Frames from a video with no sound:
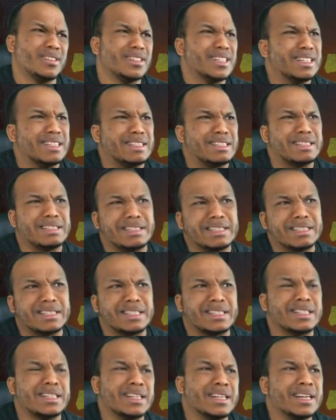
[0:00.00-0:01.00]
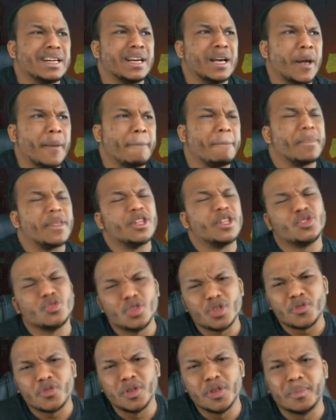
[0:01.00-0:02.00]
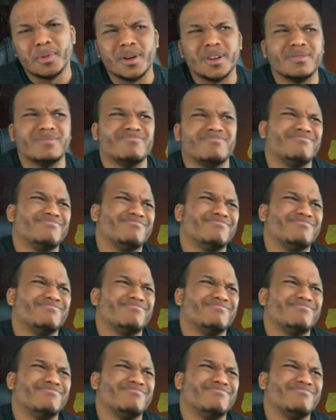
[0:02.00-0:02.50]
It's useful, but